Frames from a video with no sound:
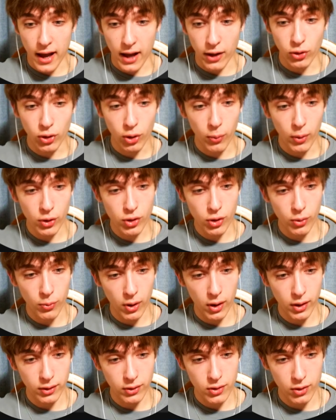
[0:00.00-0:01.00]
yeah, do what you
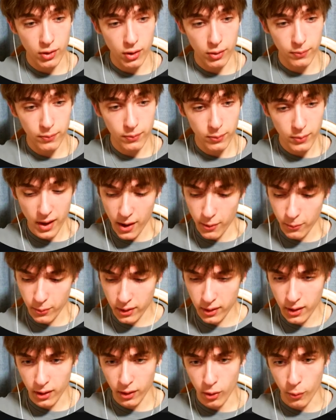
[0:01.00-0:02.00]
want. So yeah, we
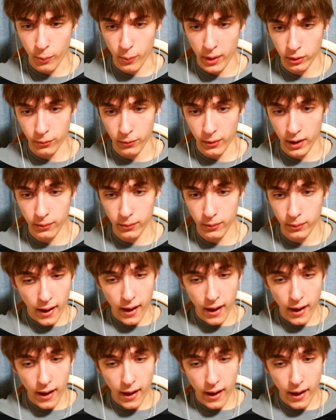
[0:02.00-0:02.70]
can go back far.